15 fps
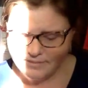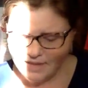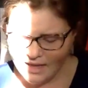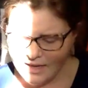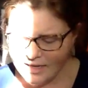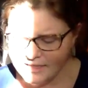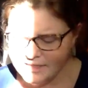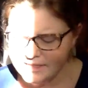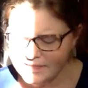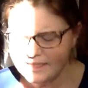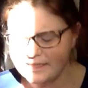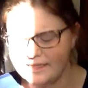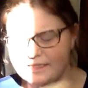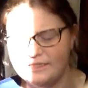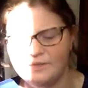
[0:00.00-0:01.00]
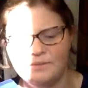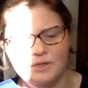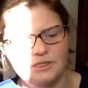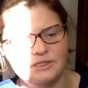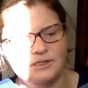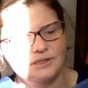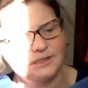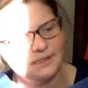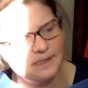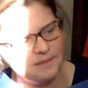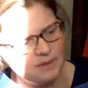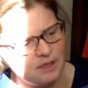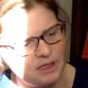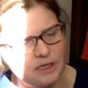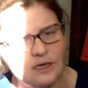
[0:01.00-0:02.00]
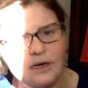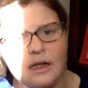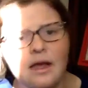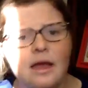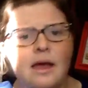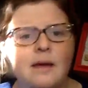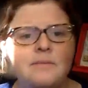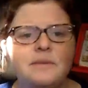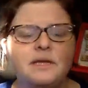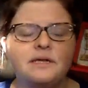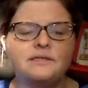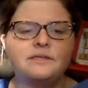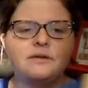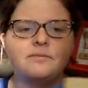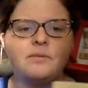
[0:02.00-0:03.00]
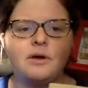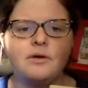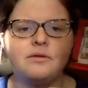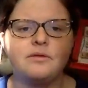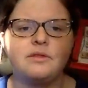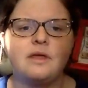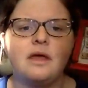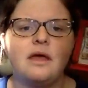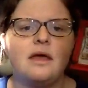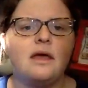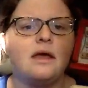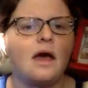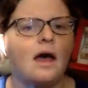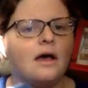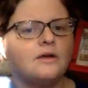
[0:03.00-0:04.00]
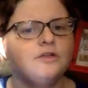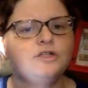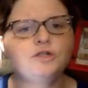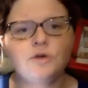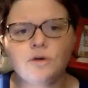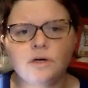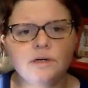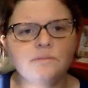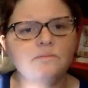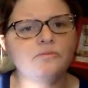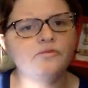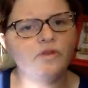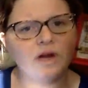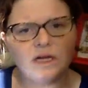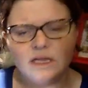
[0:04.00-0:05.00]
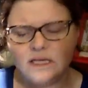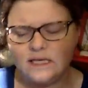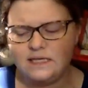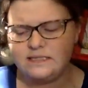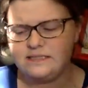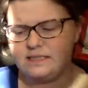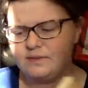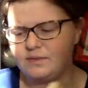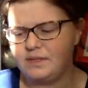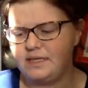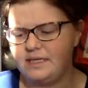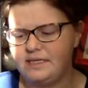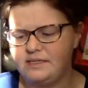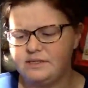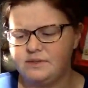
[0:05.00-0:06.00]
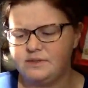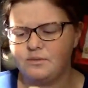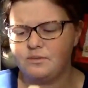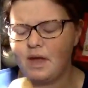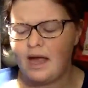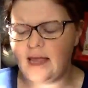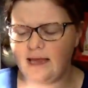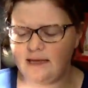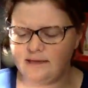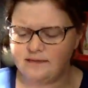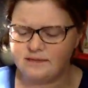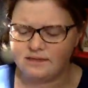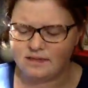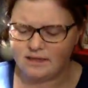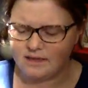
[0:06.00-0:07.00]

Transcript: And I just think these books are similar because they're both short, fairly easy reads, and